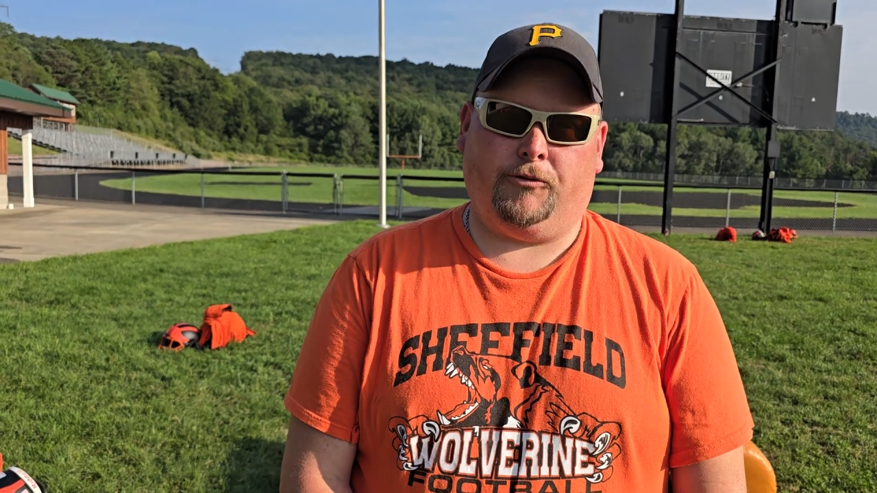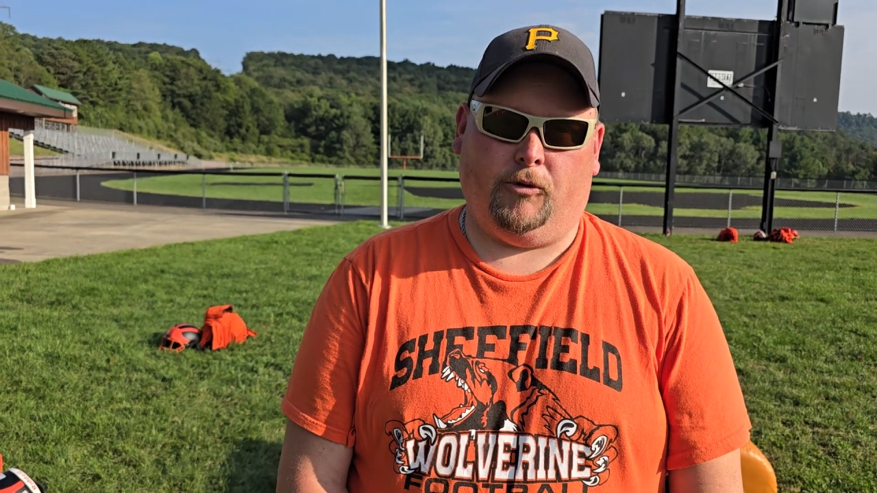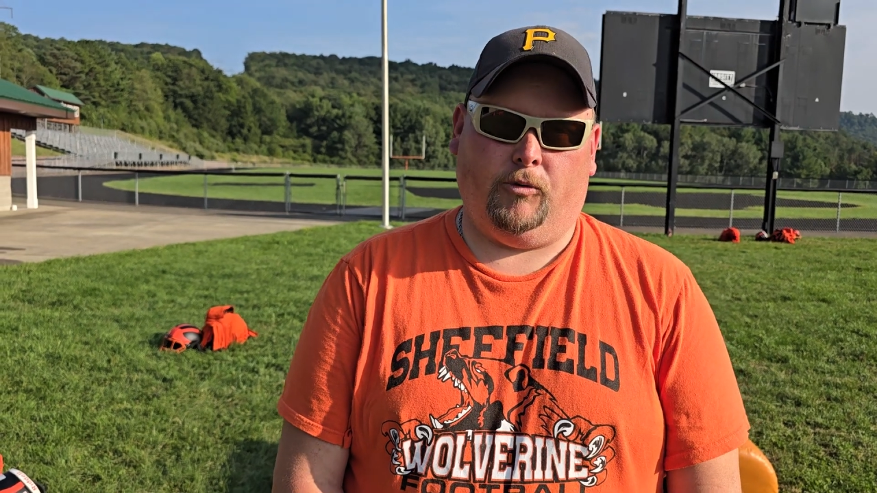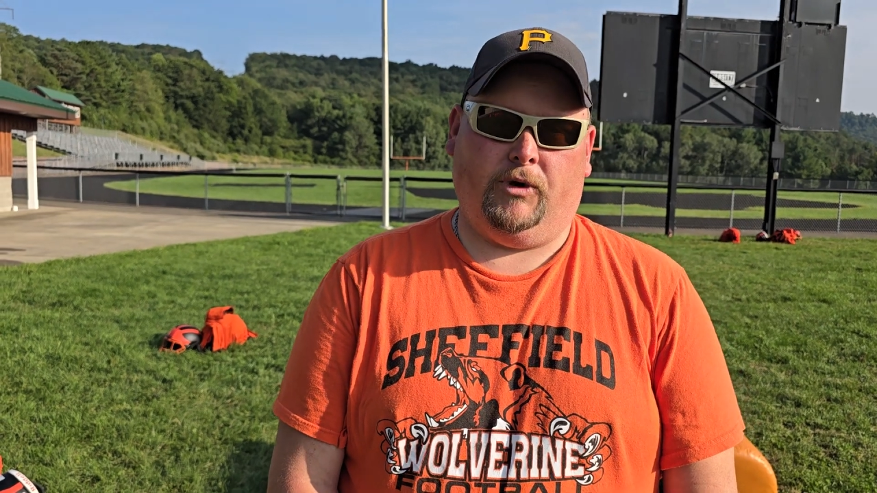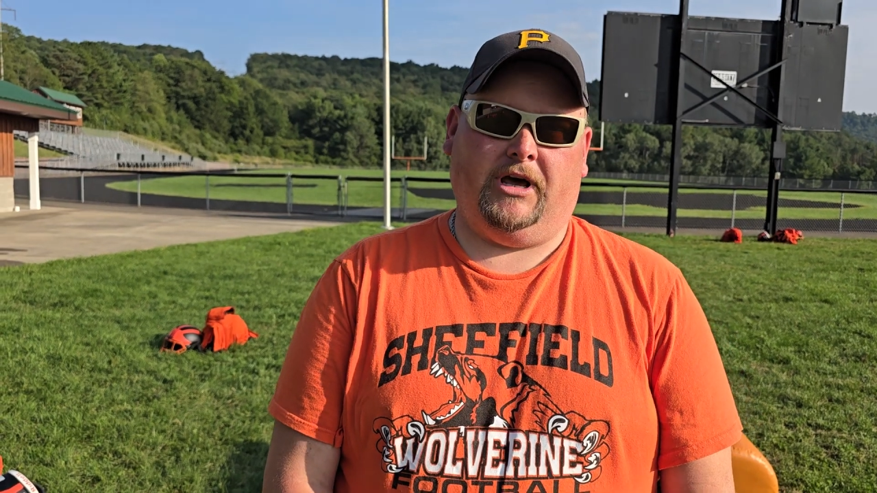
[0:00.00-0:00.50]

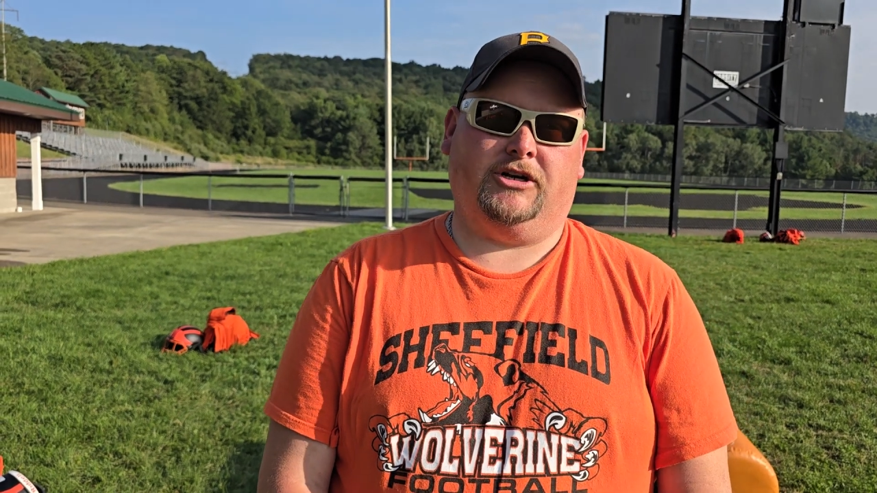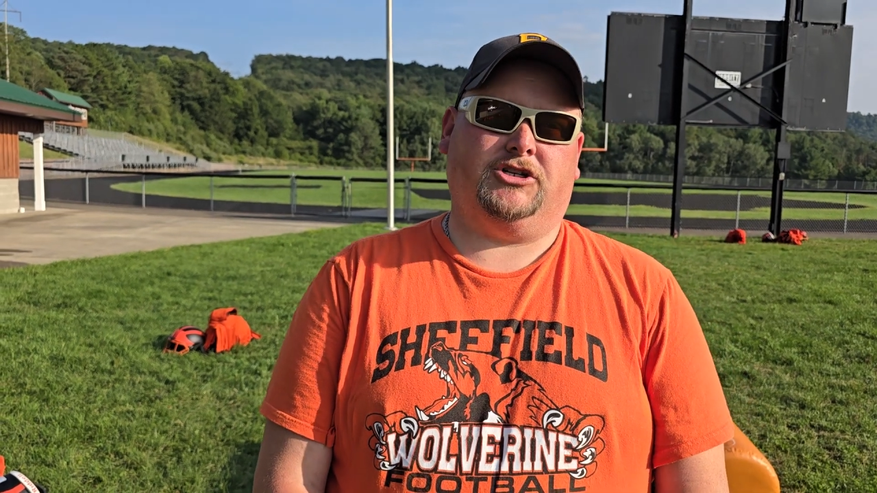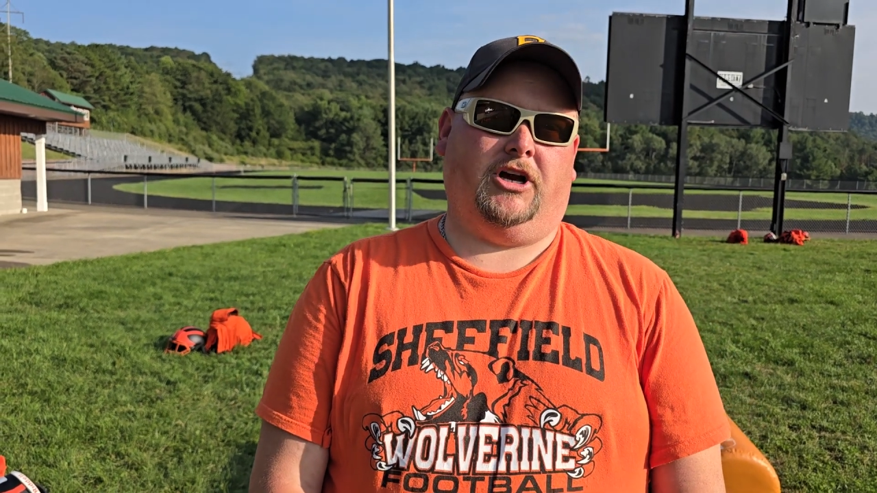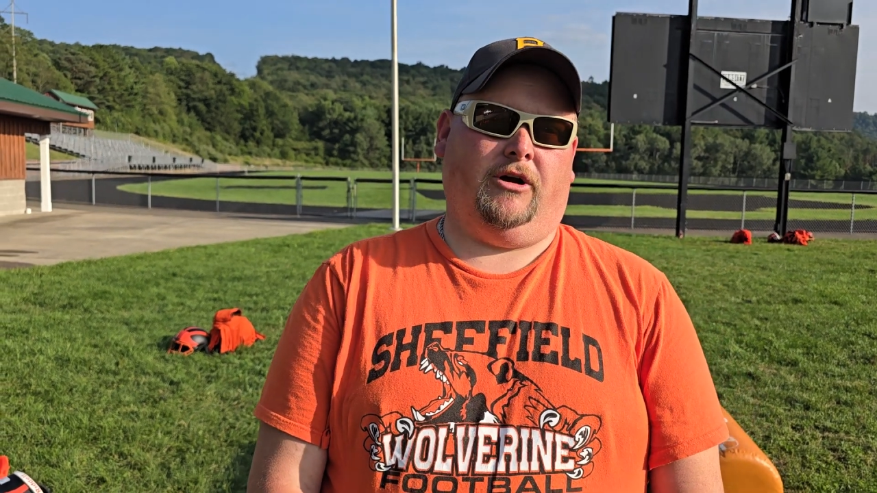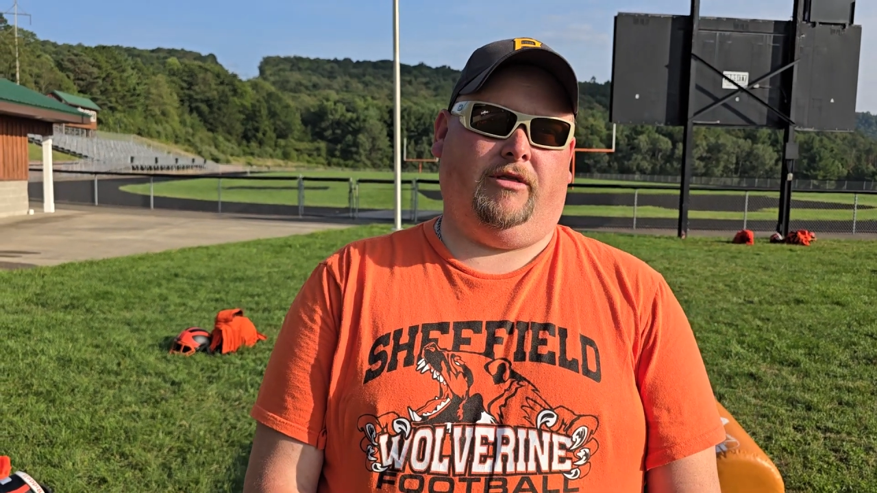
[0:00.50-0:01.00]
through, and when I
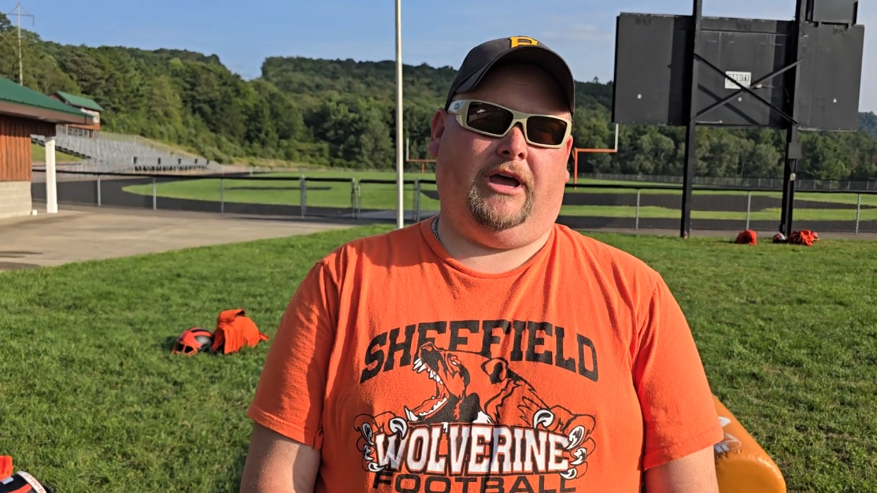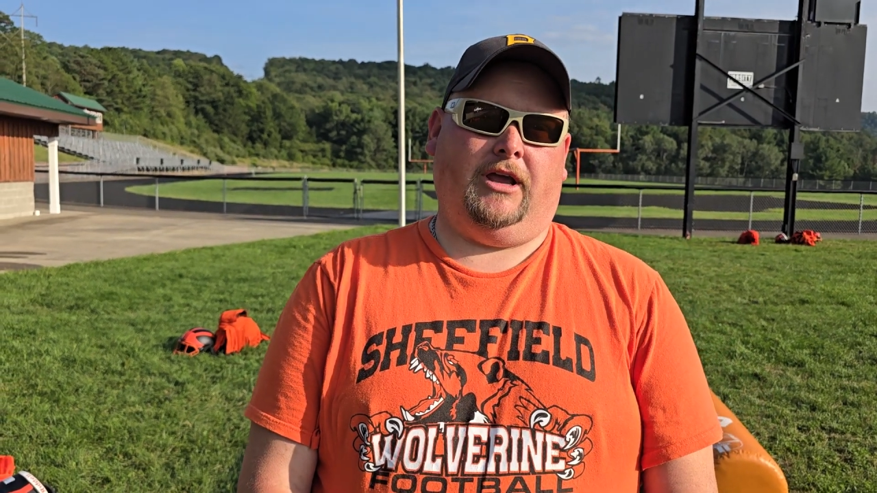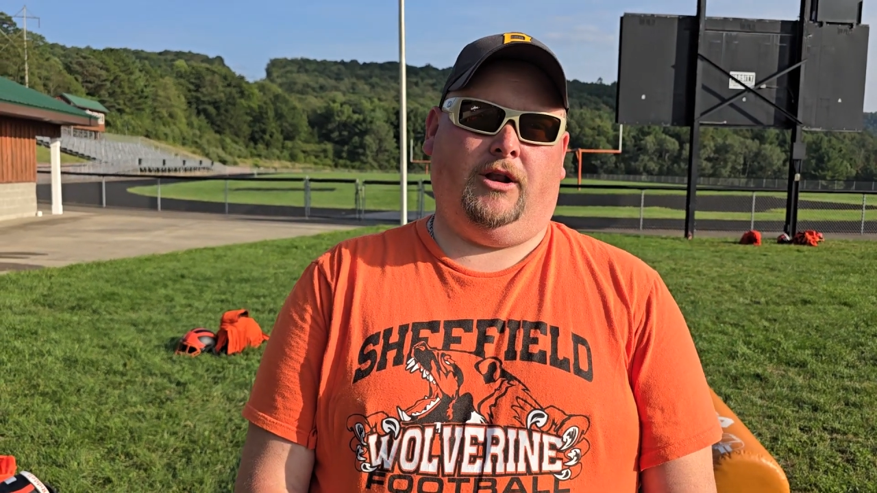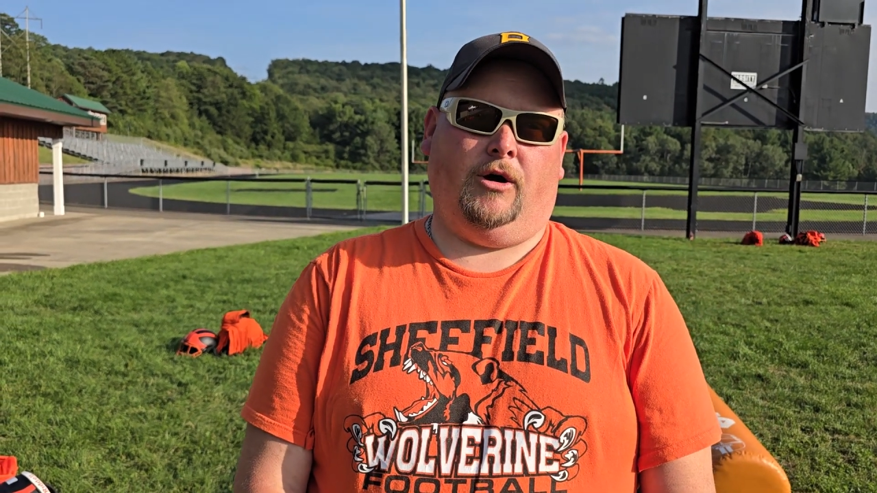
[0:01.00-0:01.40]
share that,